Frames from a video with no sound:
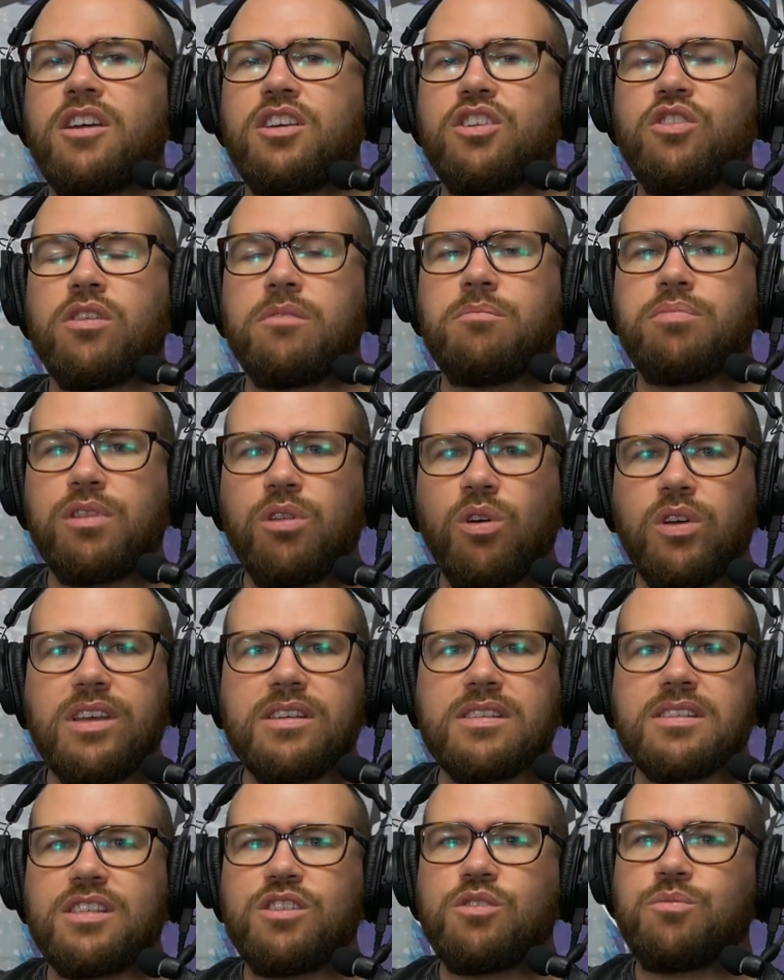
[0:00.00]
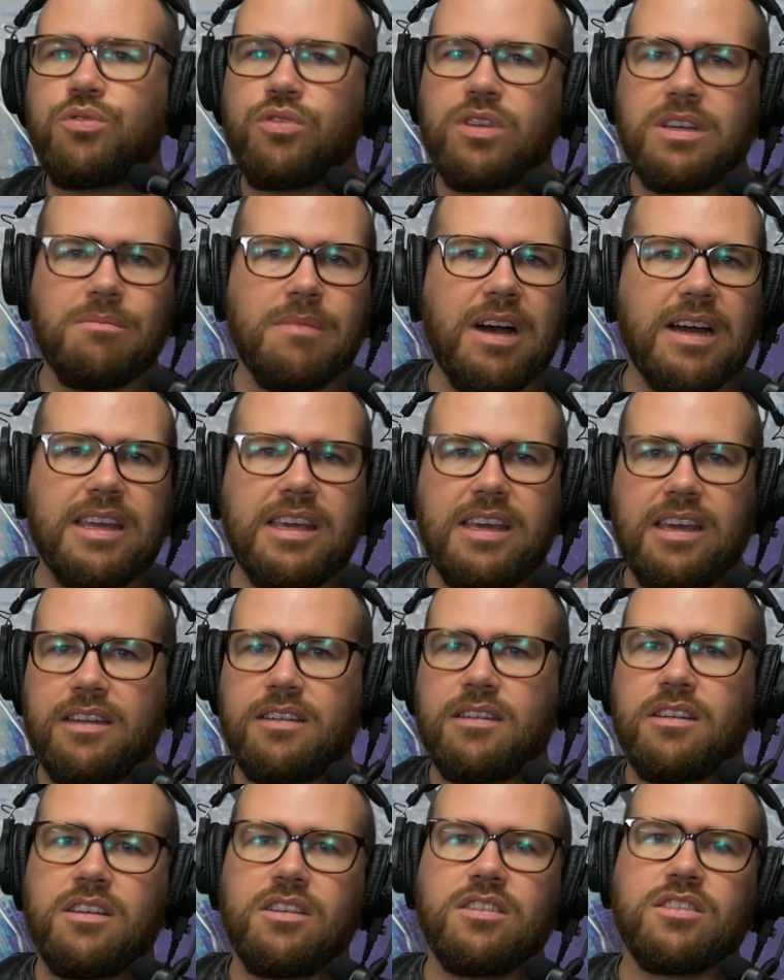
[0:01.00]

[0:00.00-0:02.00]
your employer's still putting money in.